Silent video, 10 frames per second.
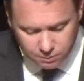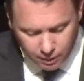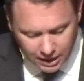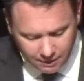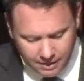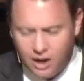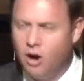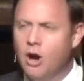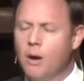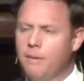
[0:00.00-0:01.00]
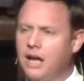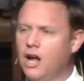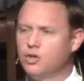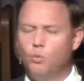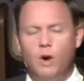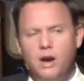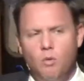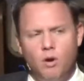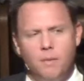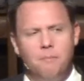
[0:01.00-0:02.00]
Bring them here because we
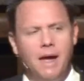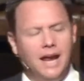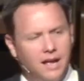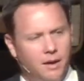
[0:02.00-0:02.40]
want to make